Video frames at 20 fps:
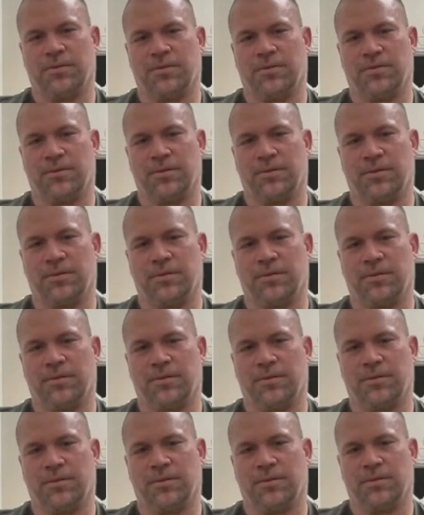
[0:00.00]

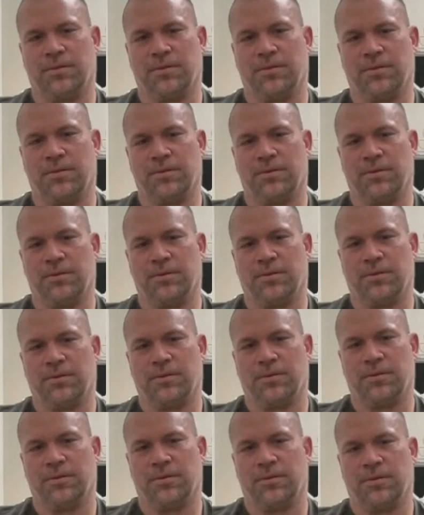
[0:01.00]

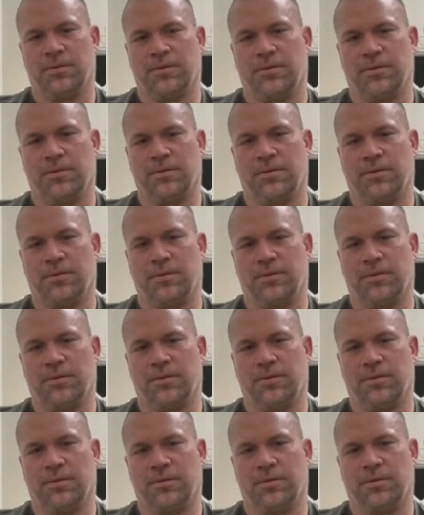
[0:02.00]

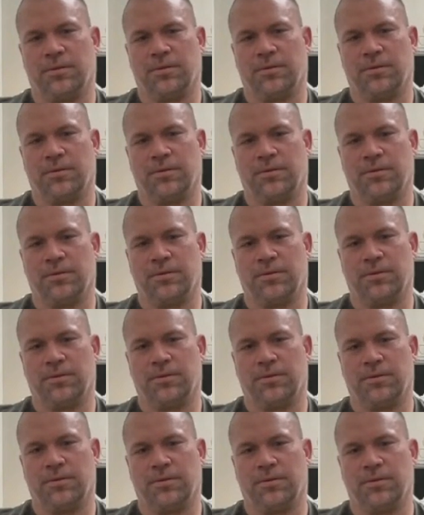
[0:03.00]

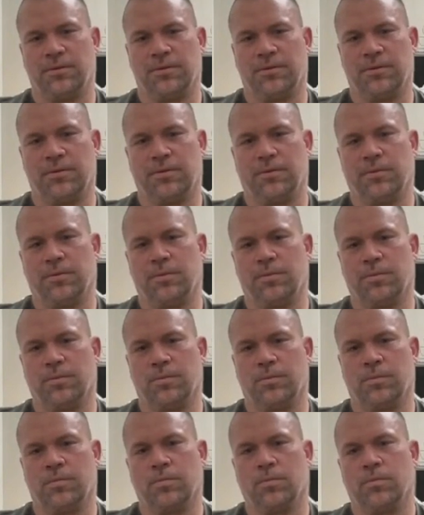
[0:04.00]

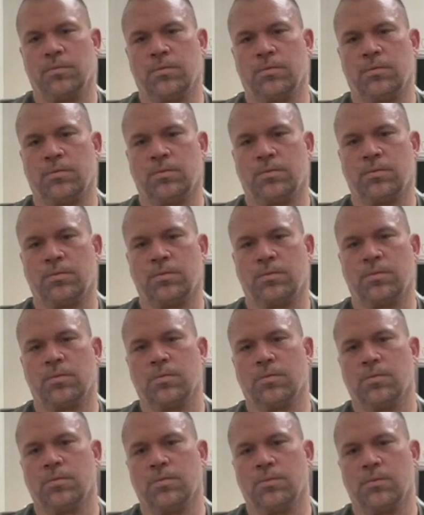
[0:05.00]

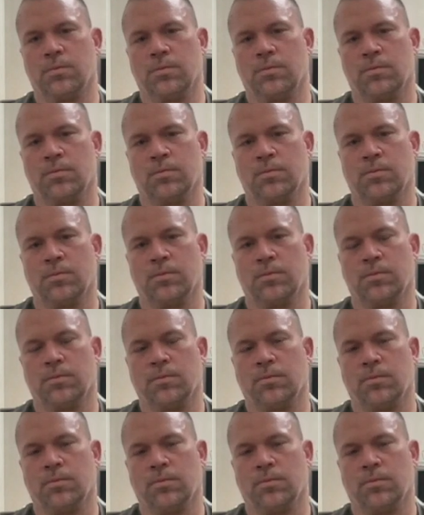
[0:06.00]
No words are spoken by the person on screen.